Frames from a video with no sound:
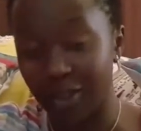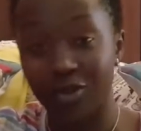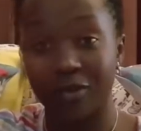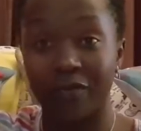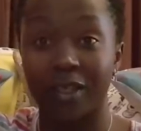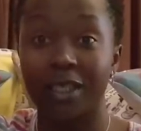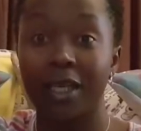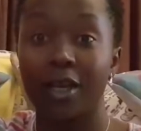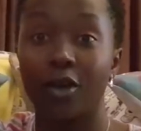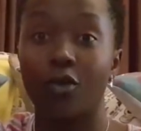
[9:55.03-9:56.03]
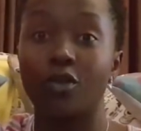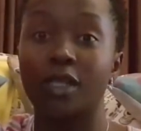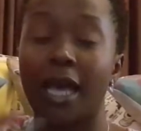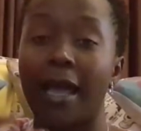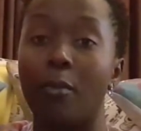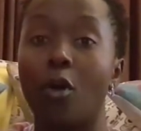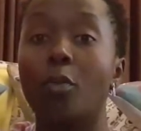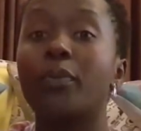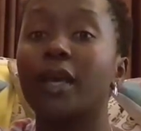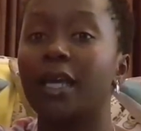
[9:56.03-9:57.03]
an extrovert, because I am
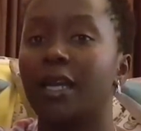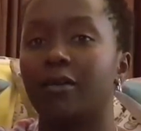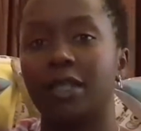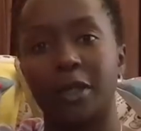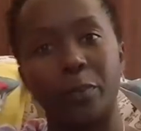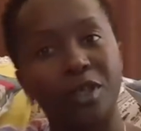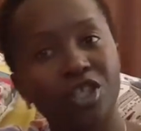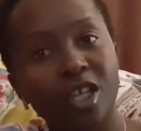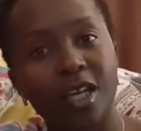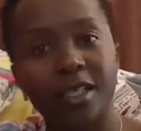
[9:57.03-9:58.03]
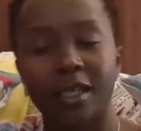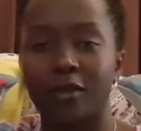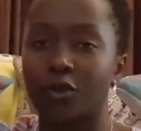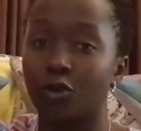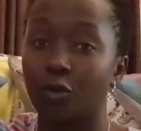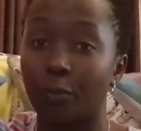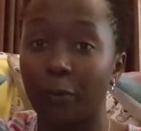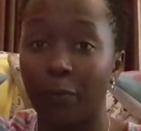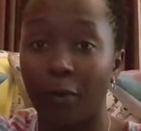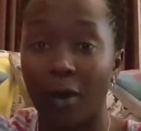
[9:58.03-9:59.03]
open. I'll take pictures, I'll talk to
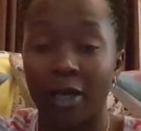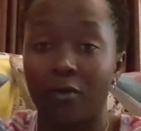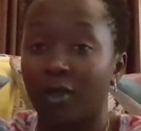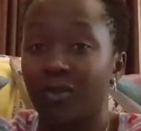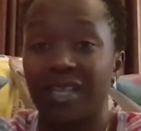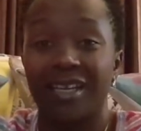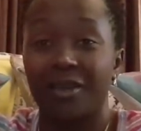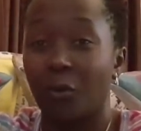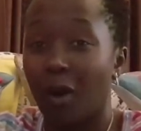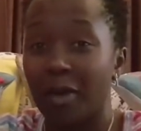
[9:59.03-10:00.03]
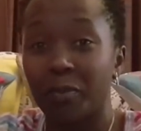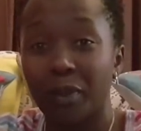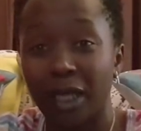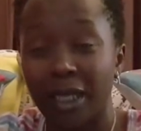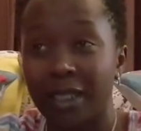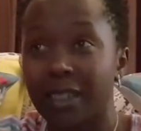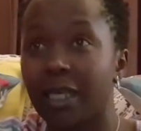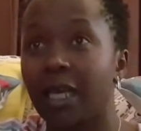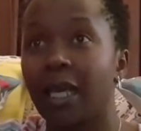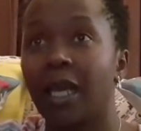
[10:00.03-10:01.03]
people. I don't want to stand in one place.
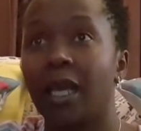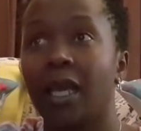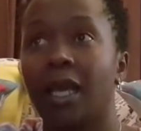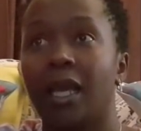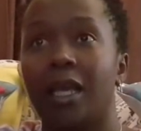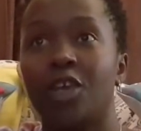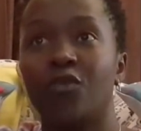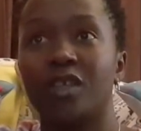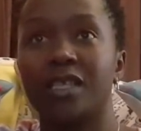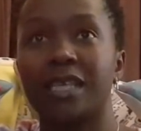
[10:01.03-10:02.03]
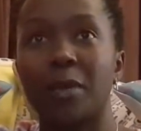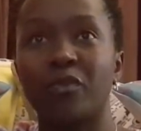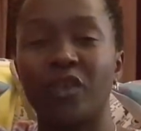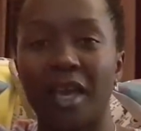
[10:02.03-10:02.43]
Even some